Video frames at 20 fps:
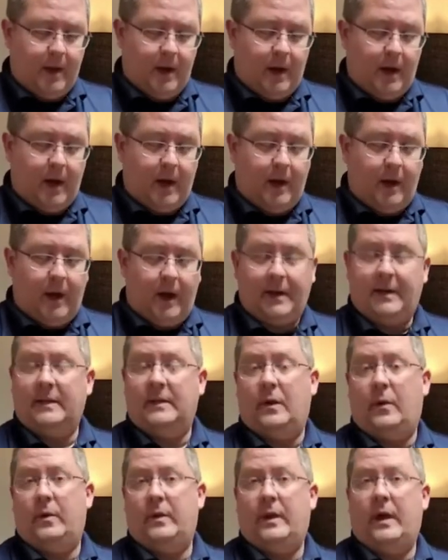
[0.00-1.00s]
I did
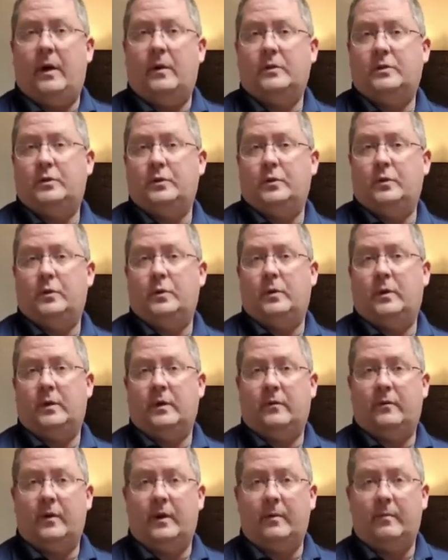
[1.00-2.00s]
loan it out to a
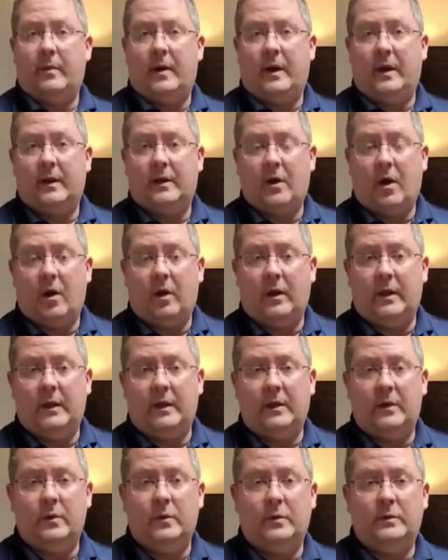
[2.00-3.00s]
good friend of mine, a
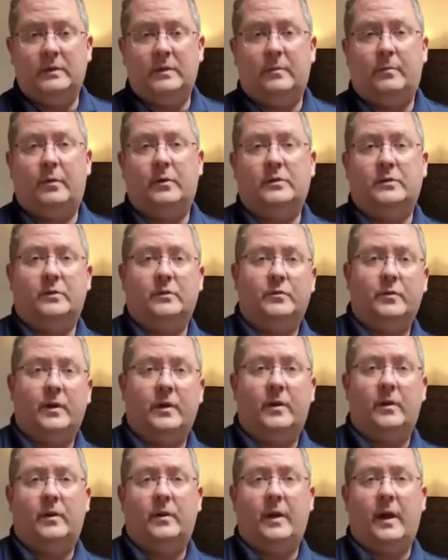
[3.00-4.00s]
colleague who's a personal
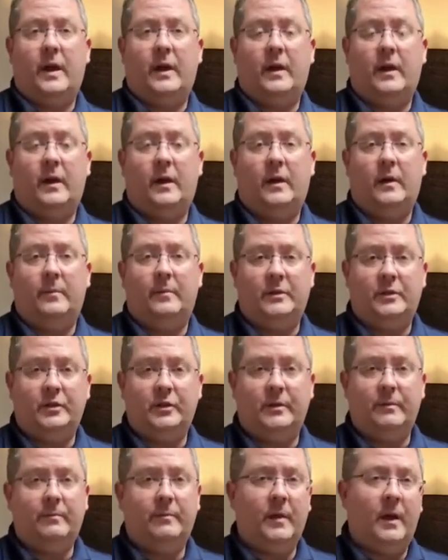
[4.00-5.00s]
trainer at a
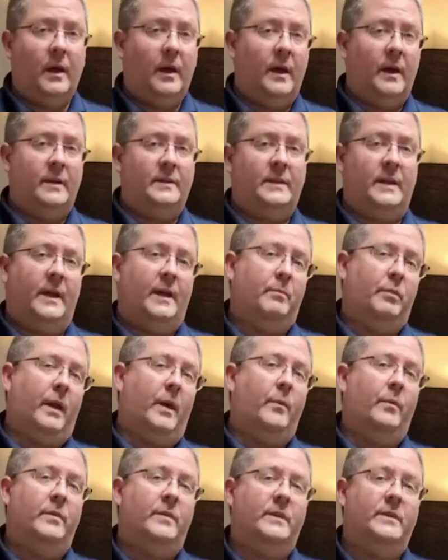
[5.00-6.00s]
gym. I said, hey,
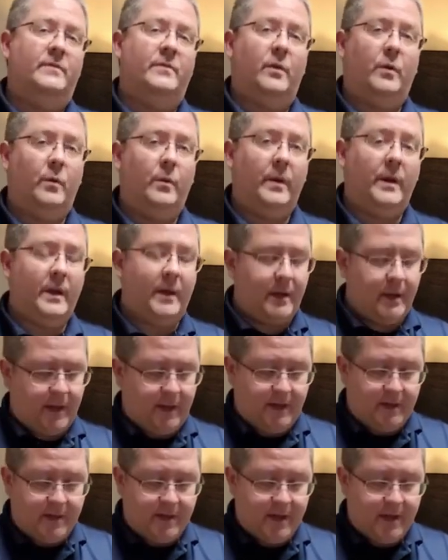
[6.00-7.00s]
play with this for a week.
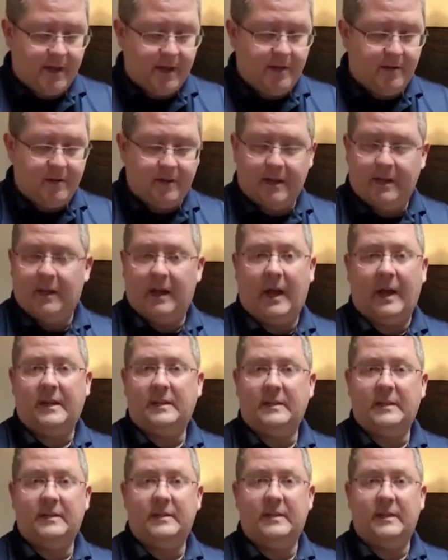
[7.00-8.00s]
He did. He
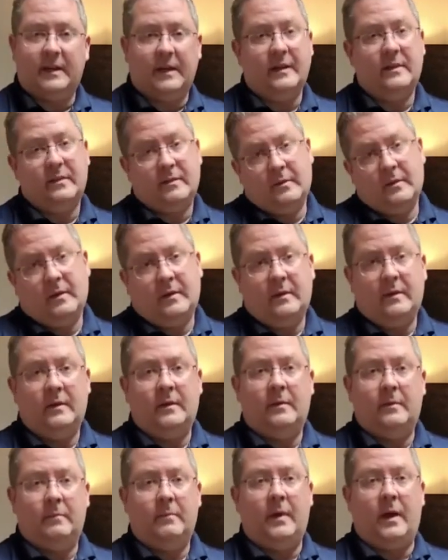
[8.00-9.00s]
liked it. Again,
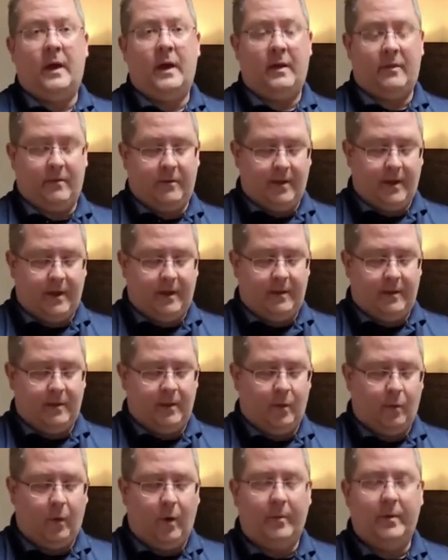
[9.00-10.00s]
other than
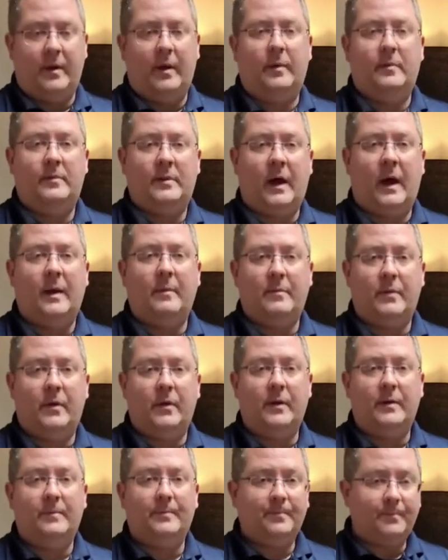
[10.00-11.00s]
the warming up time
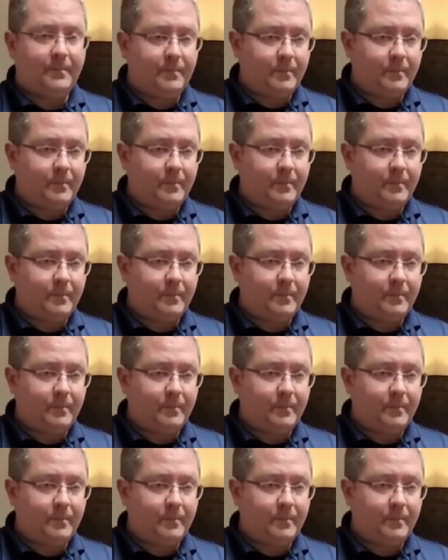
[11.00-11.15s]
period,